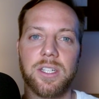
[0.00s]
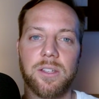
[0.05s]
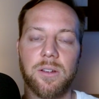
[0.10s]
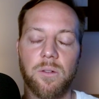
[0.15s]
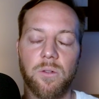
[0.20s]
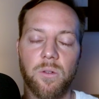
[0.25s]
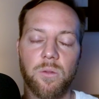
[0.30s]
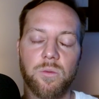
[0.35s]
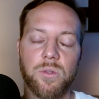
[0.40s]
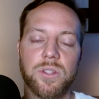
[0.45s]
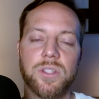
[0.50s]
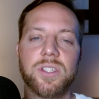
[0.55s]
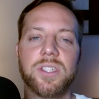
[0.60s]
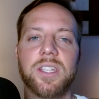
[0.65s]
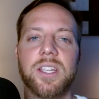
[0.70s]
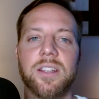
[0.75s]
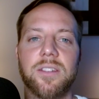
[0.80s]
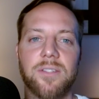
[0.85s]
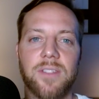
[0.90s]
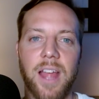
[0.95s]
to
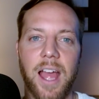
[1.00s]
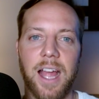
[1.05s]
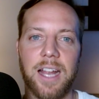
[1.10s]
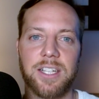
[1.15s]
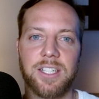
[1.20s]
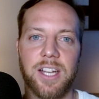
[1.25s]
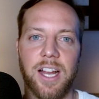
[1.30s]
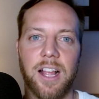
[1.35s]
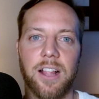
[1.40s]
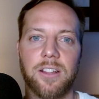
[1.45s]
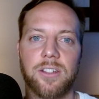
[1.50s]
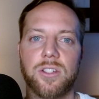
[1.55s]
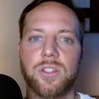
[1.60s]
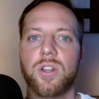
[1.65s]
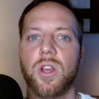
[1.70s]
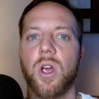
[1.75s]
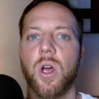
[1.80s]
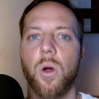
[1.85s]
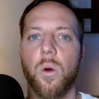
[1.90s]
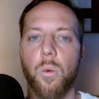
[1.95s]
receive that challenge
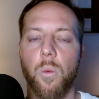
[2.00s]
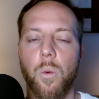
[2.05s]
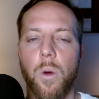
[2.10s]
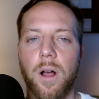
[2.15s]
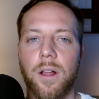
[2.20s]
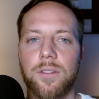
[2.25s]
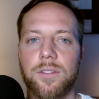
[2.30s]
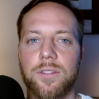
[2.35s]
while